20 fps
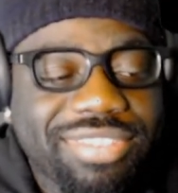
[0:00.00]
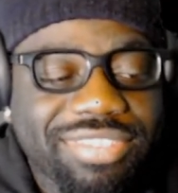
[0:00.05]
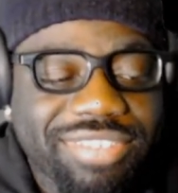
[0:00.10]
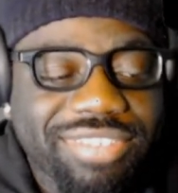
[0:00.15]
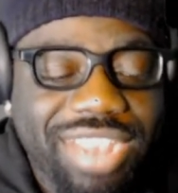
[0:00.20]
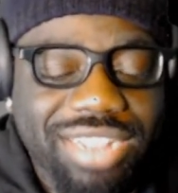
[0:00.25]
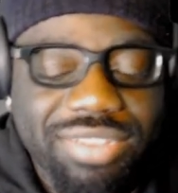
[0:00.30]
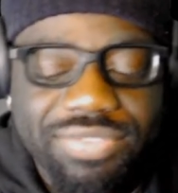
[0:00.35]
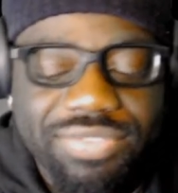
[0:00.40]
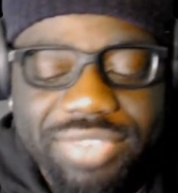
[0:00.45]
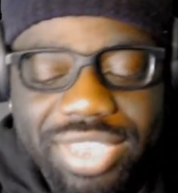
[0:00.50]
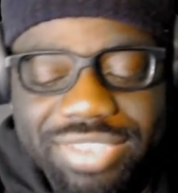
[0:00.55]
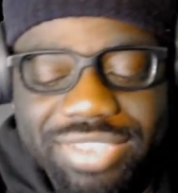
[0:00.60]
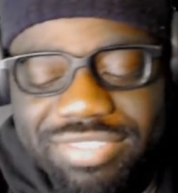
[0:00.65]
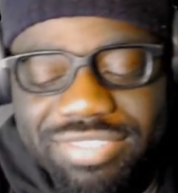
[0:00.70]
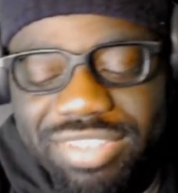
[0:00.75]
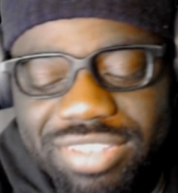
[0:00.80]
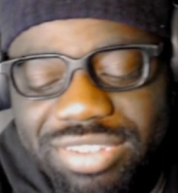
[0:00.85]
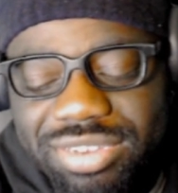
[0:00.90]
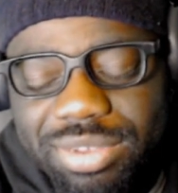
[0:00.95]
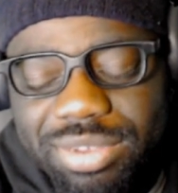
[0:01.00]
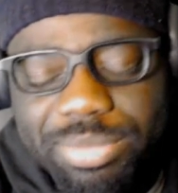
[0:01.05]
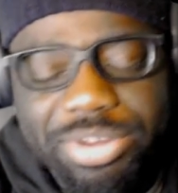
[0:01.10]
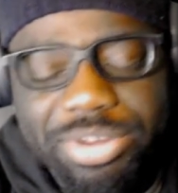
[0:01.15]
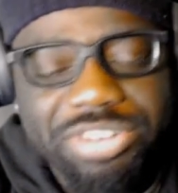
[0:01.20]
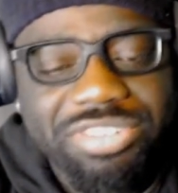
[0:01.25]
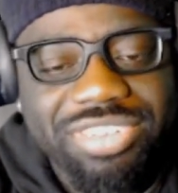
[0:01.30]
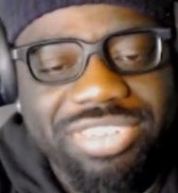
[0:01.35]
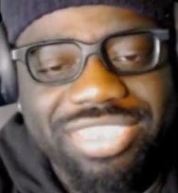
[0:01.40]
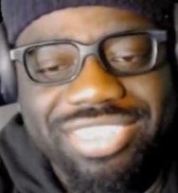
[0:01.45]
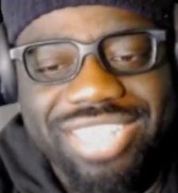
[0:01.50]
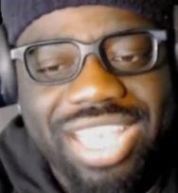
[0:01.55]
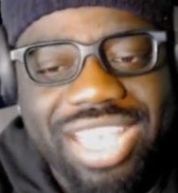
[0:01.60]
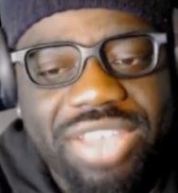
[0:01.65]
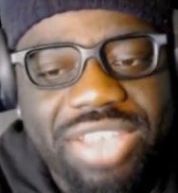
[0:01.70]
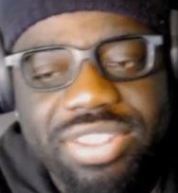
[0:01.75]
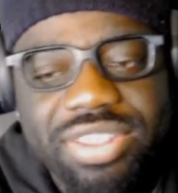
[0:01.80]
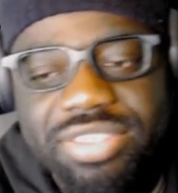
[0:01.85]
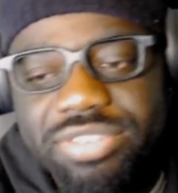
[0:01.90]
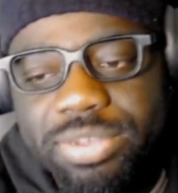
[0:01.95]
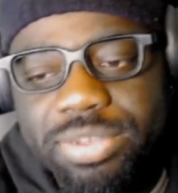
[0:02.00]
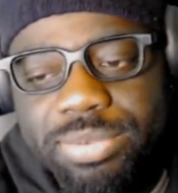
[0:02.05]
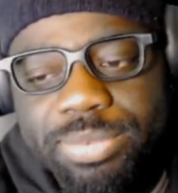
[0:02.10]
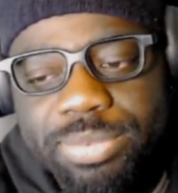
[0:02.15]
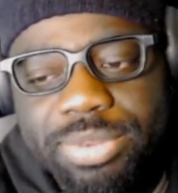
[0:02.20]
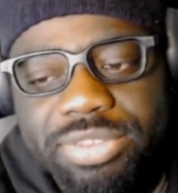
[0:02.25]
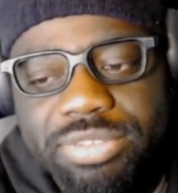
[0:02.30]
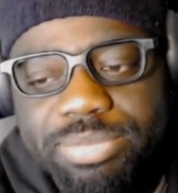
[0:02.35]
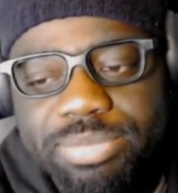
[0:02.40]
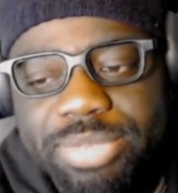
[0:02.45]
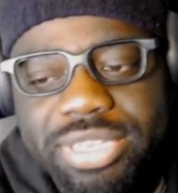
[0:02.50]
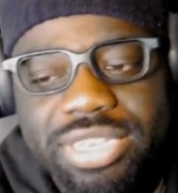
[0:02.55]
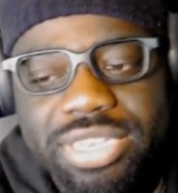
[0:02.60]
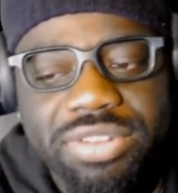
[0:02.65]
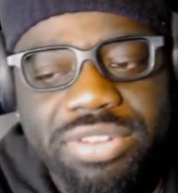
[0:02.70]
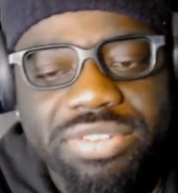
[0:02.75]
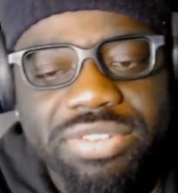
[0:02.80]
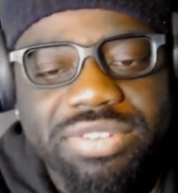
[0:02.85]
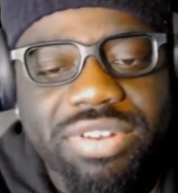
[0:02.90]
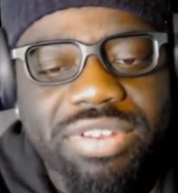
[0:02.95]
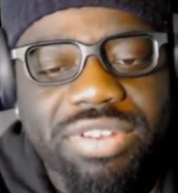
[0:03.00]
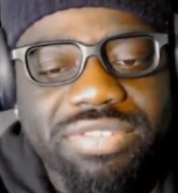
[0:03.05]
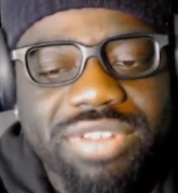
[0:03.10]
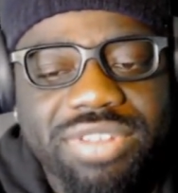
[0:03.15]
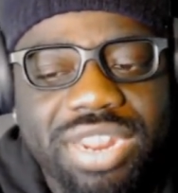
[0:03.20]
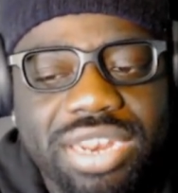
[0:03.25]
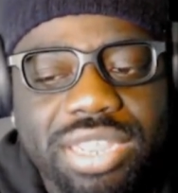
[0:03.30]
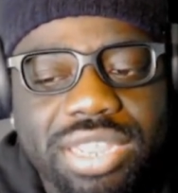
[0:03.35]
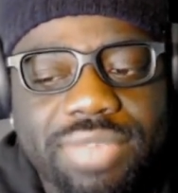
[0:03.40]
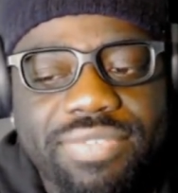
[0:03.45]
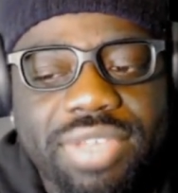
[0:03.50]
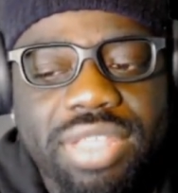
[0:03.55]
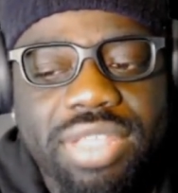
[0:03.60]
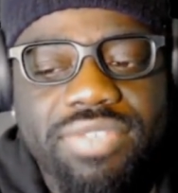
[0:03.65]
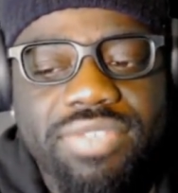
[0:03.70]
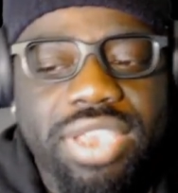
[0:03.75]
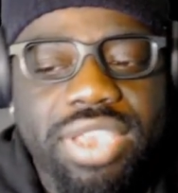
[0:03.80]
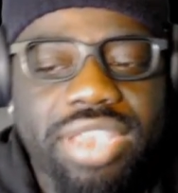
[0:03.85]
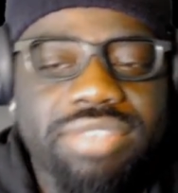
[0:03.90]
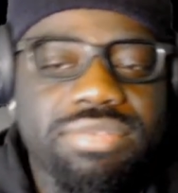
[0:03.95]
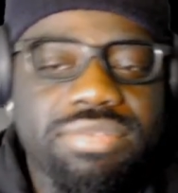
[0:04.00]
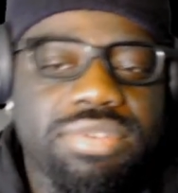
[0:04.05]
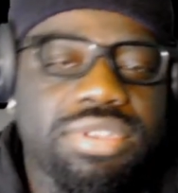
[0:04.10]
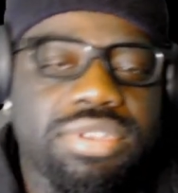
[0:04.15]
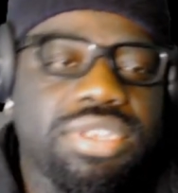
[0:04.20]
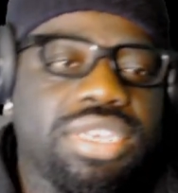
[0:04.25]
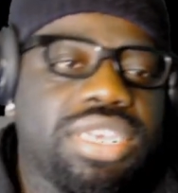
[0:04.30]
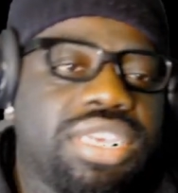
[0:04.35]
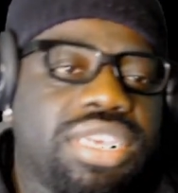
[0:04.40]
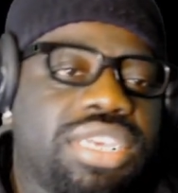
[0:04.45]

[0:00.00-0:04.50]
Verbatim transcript: subscribe to the notifications to our merch links down, and the description below some new channels are also down, and you can follow if you guys want.